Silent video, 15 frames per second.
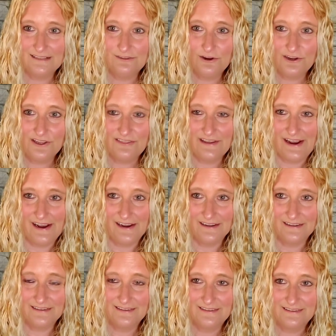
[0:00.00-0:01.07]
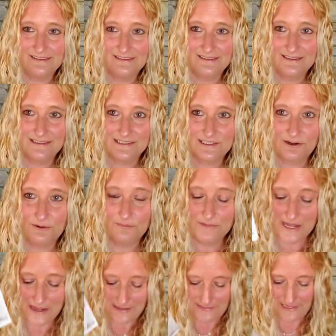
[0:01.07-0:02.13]
Look at that.
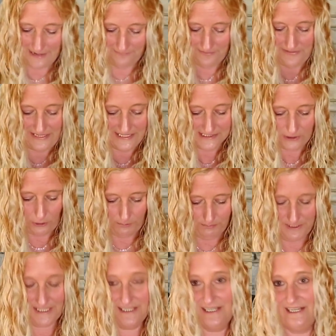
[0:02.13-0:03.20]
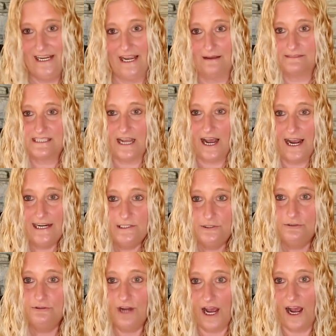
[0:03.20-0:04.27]
Now these are PDFs. I do
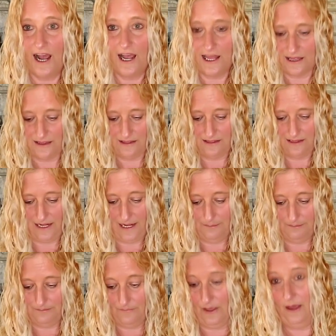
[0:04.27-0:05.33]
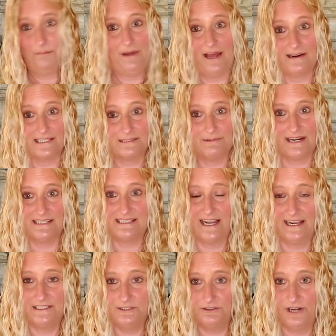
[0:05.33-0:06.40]
not, I'm honest when I say
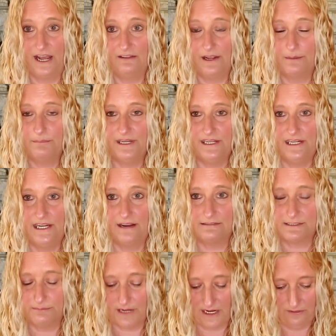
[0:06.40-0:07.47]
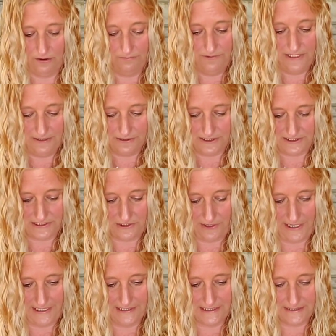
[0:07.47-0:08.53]
I do not like PDFs, but I love their
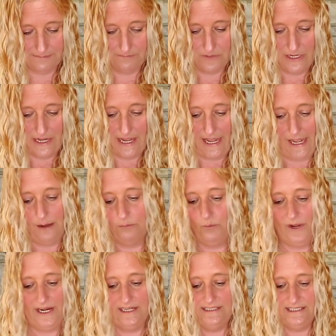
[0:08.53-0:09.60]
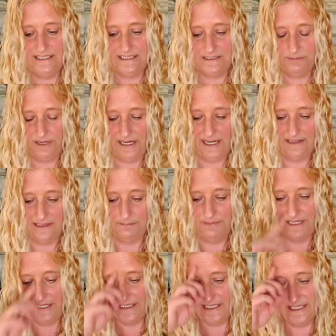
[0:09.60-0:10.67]
designs. And what I did is when I get the
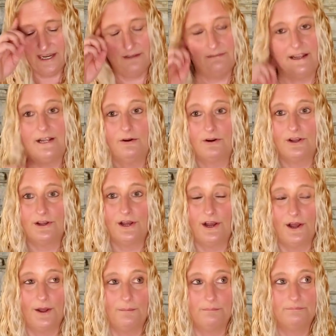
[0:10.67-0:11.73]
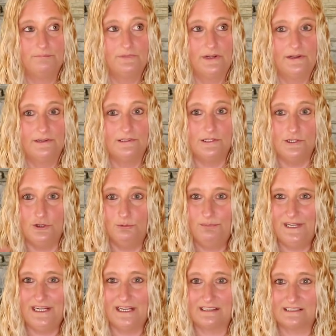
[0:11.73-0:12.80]
PDF, I go to
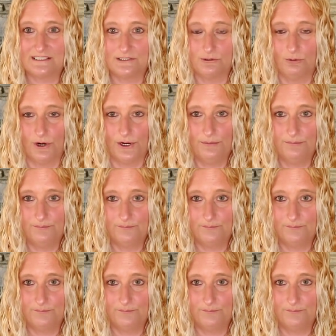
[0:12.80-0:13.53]
the UPS store.